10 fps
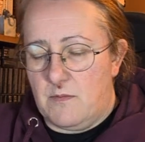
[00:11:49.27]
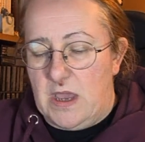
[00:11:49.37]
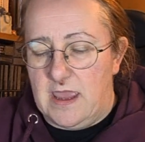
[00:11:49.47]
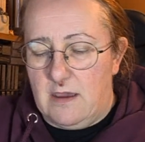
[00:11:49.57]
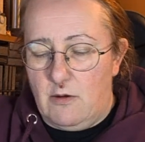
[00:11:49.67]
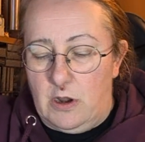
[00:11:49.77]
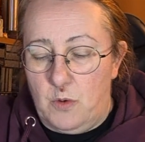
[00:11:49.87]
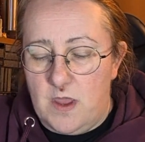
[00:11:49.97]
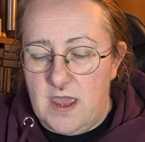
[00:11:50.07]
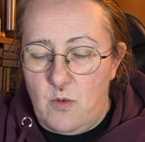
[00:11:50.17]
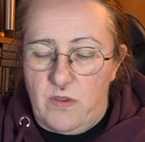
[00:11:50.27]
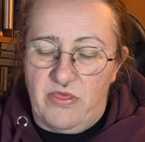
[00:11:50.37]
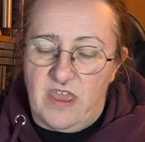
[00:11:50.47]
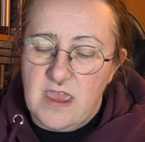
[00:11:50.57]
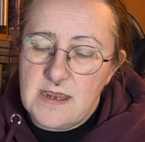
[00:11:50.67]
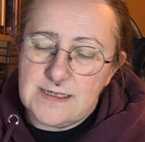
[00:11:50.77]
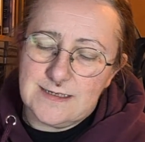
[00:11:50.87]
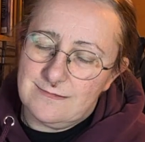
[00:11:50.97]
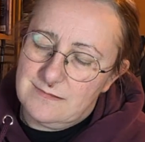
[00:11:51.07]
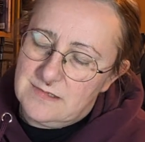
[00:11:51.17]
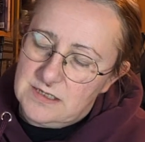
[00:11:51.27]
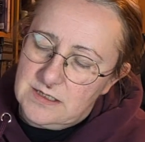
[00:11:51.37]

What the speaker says: think I might get on okay with these.